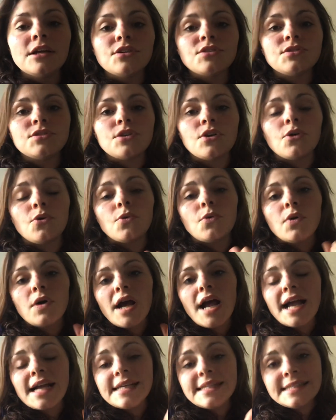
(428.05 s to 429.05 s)
So
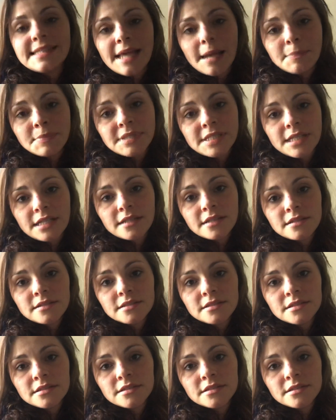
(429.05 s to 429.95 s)
accepting